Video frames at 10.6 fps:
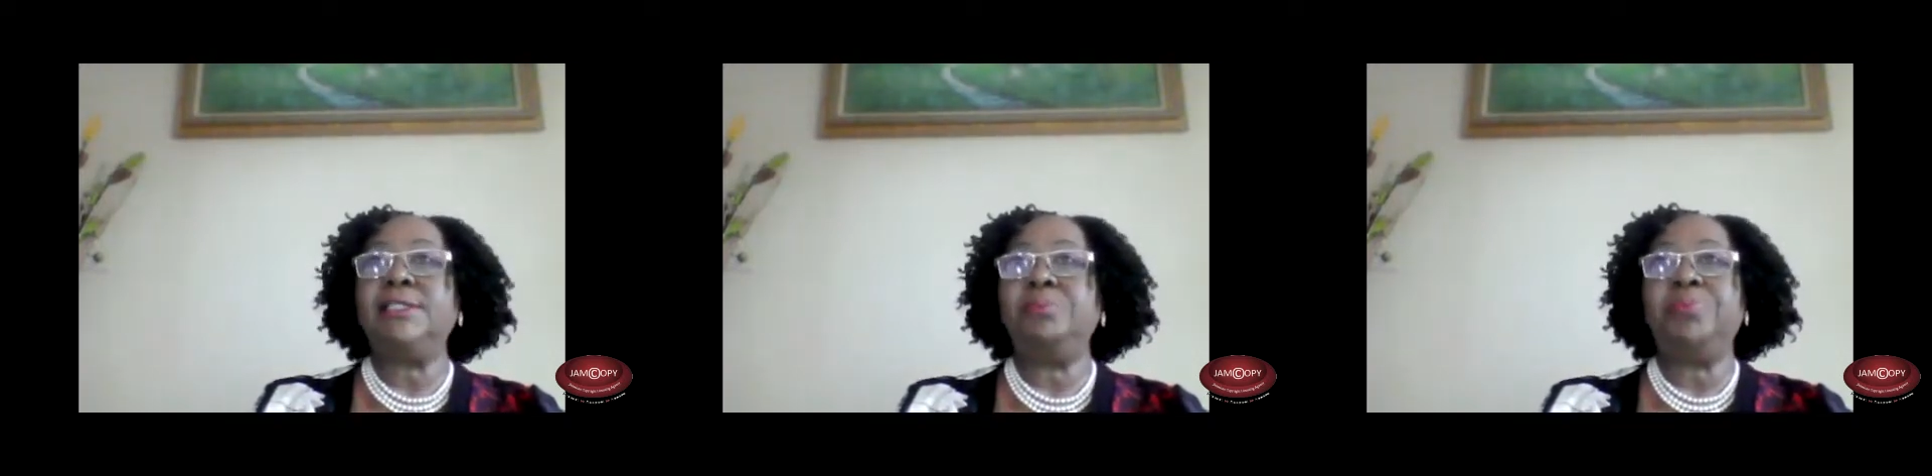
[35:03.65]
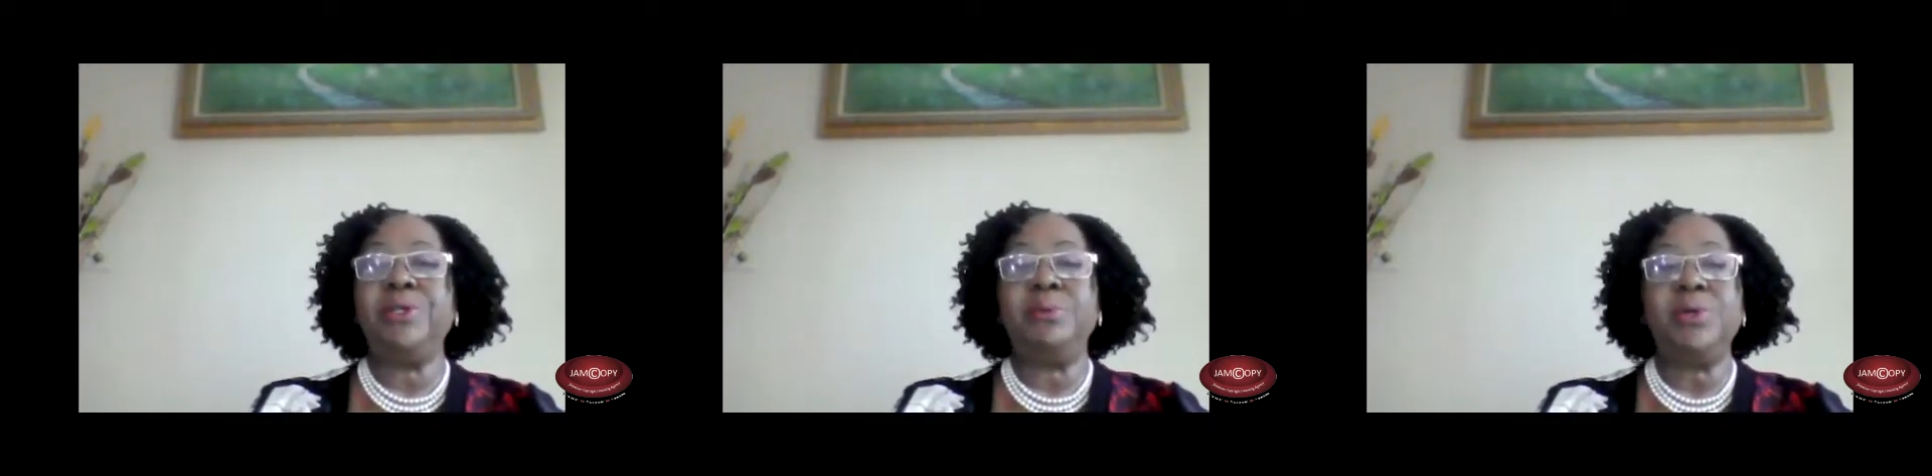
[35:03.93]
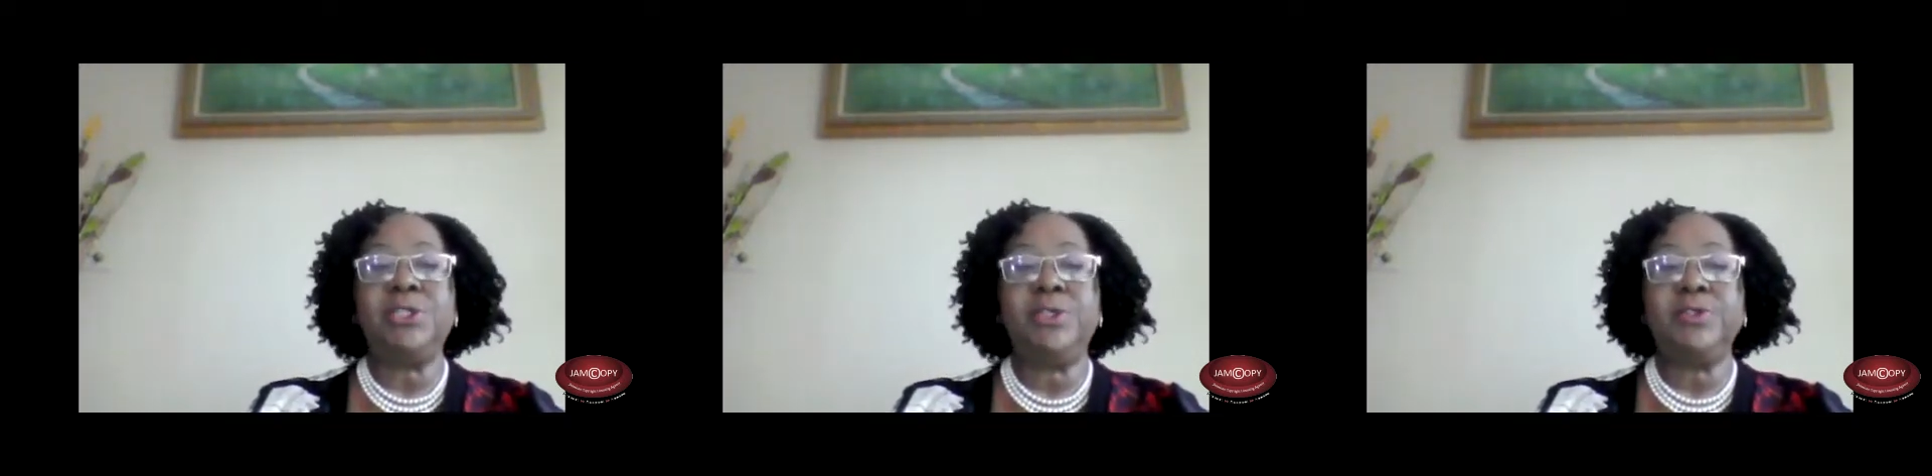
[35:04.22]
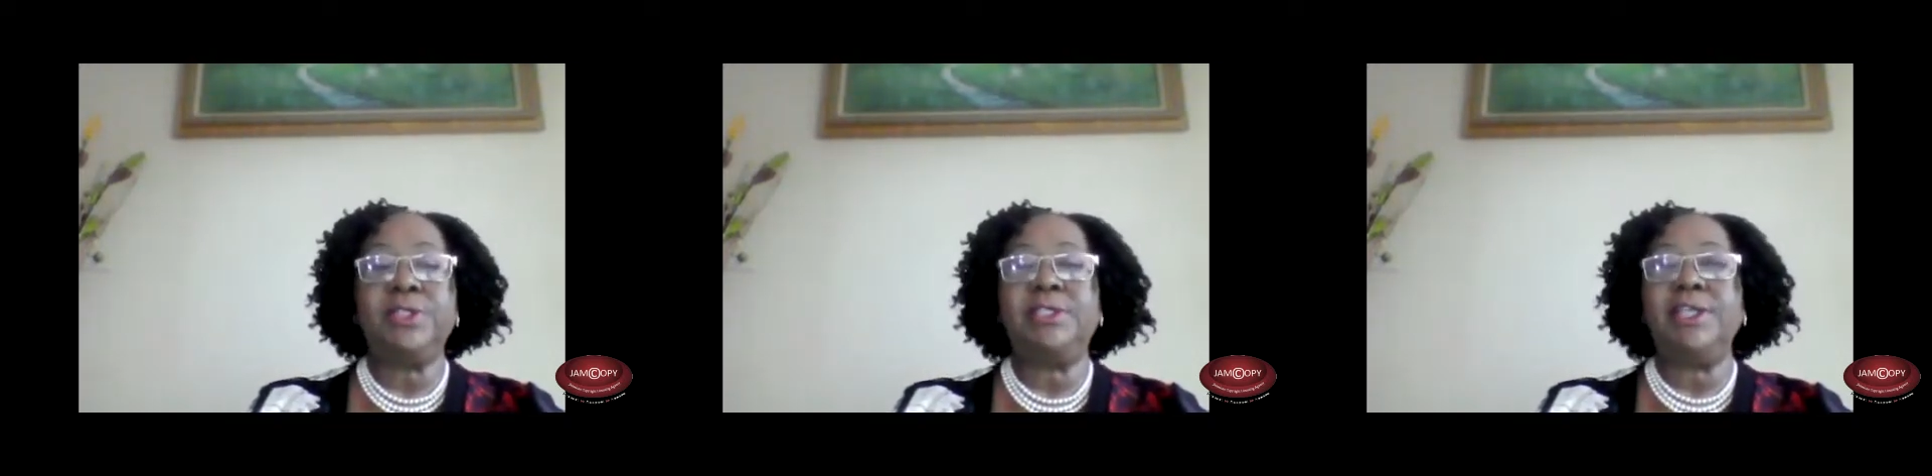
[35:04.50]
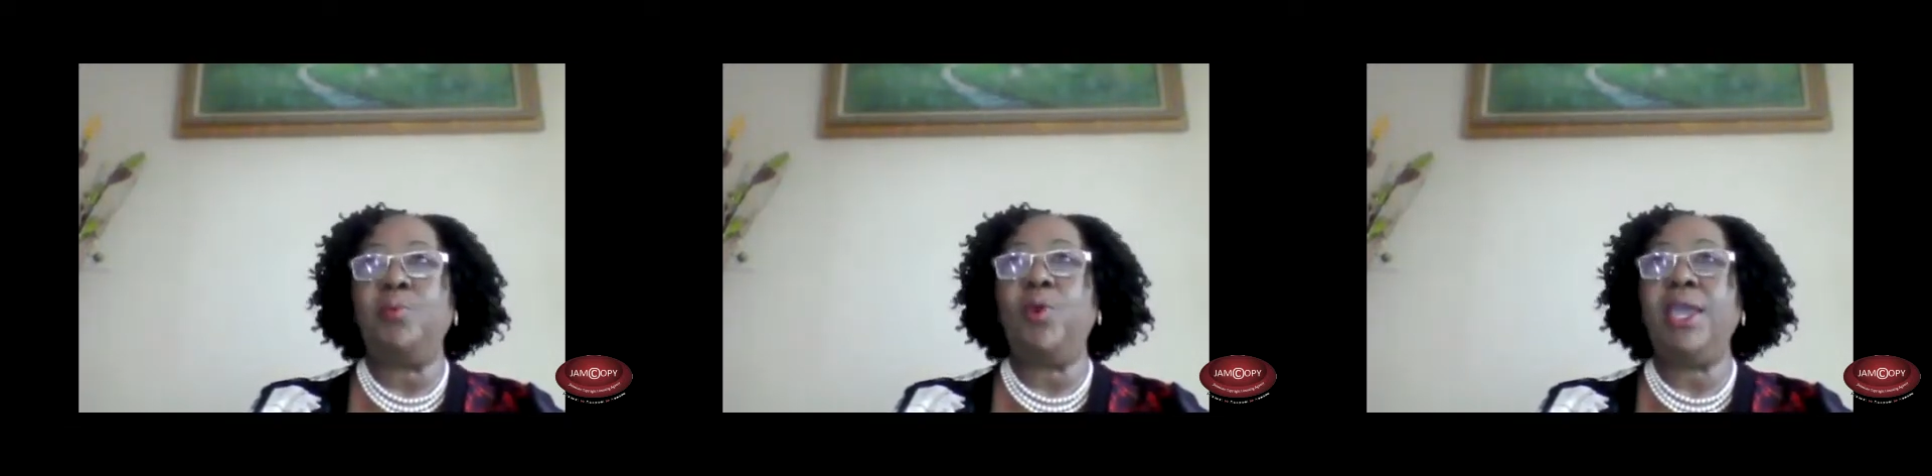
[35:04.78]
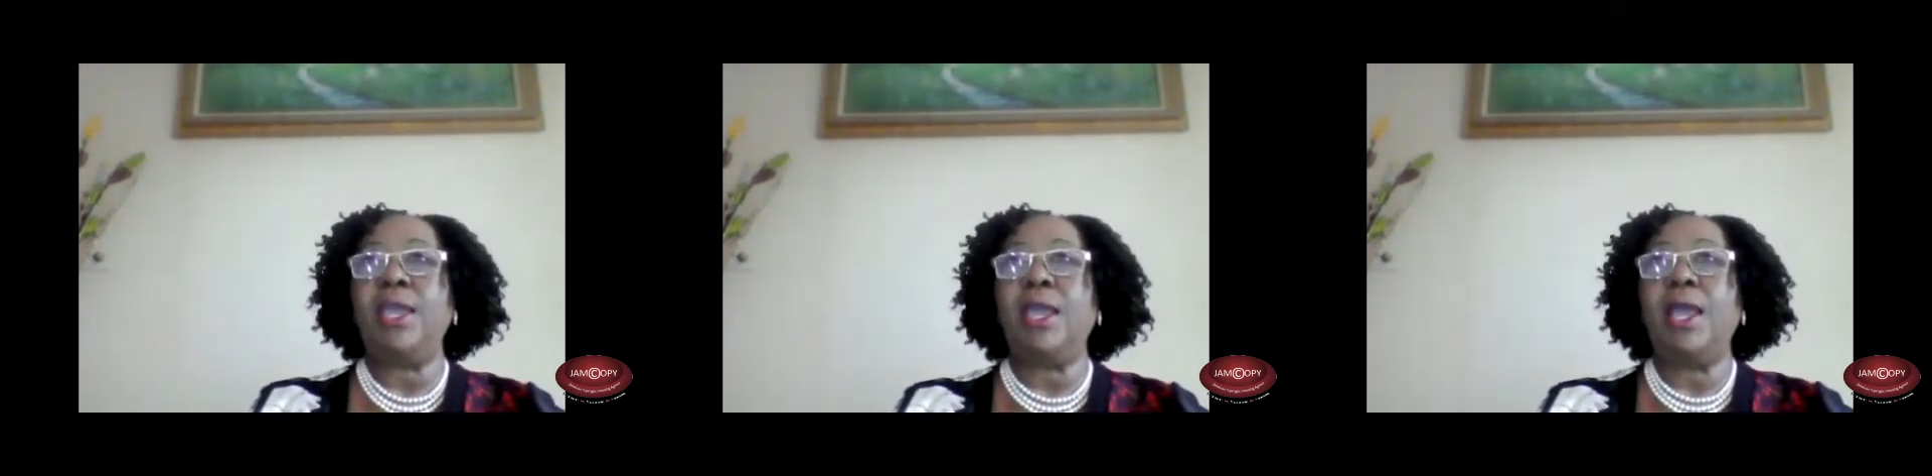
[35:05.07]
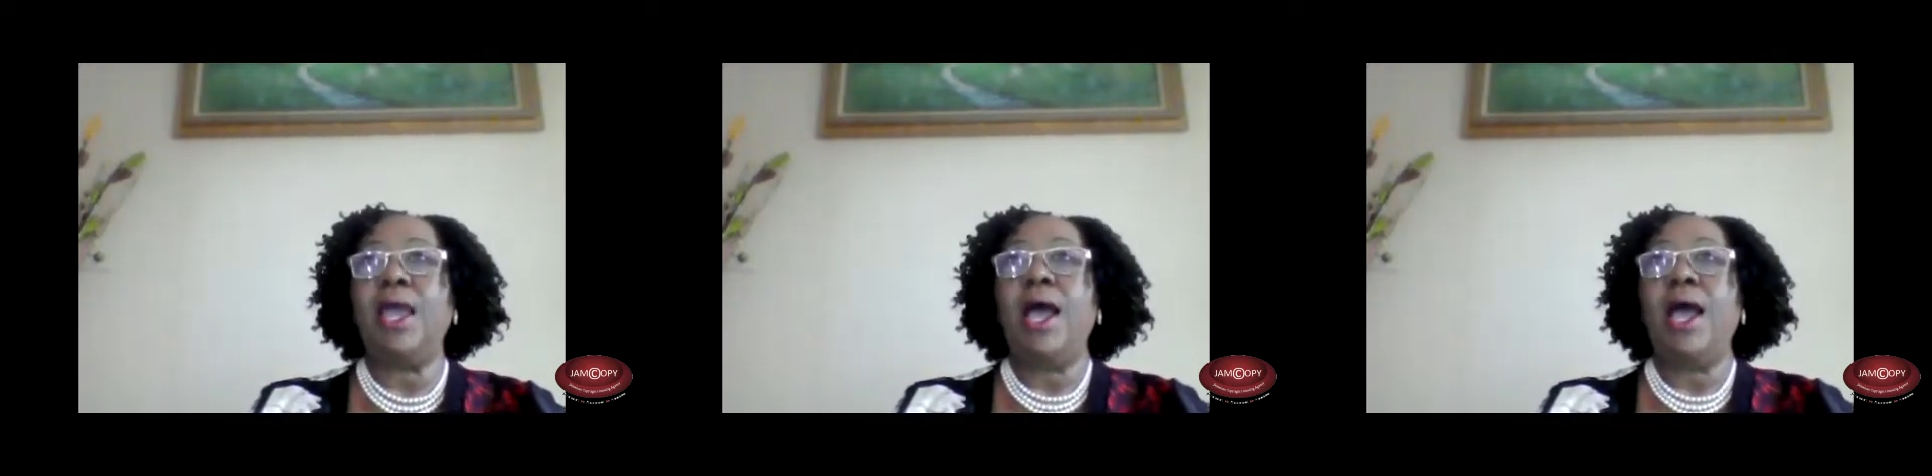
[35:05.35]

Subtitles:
she pretty much looked the same way.